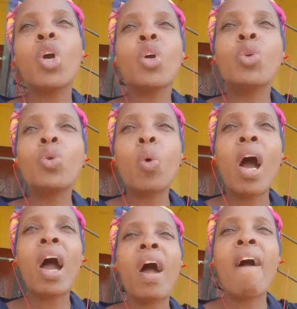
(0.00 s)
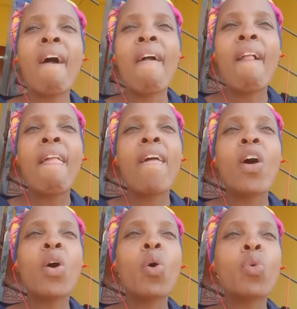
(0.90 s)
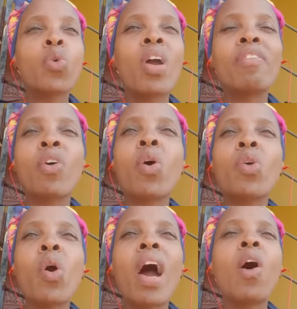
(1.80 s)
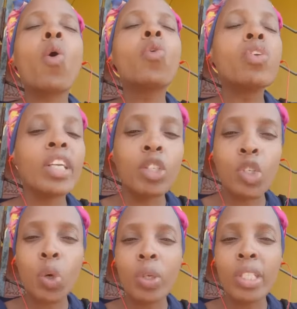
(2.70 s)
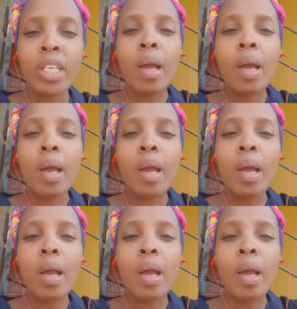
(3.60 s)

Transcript: you are you are over insured,